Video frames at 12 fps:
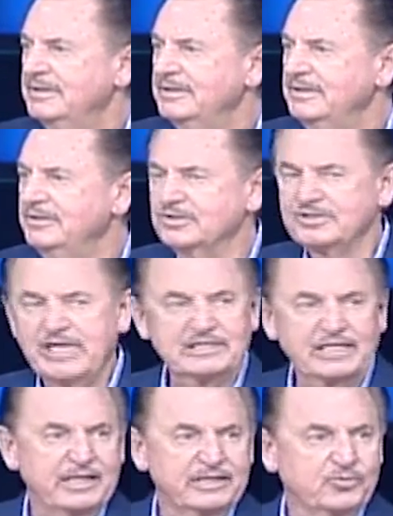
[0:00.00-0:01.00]
you just act
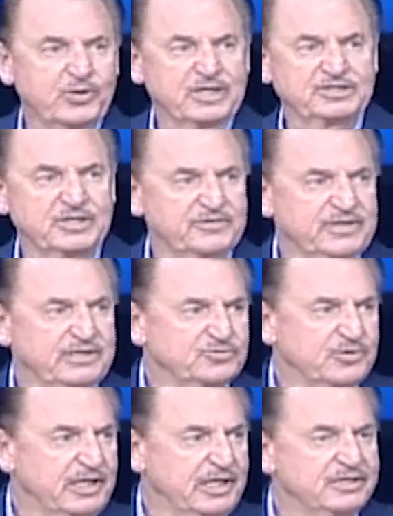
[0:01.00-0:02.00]
like the rest of the
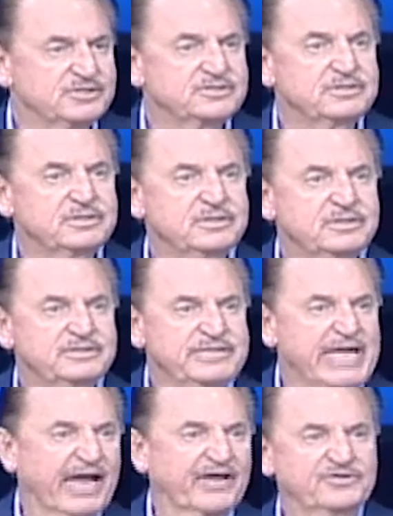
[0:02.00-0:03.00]
Israelites,
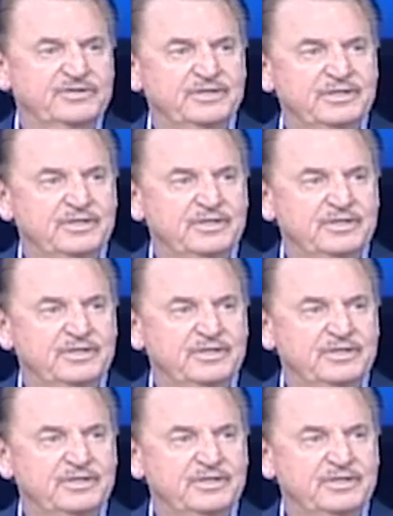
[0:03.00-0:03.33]
dancing.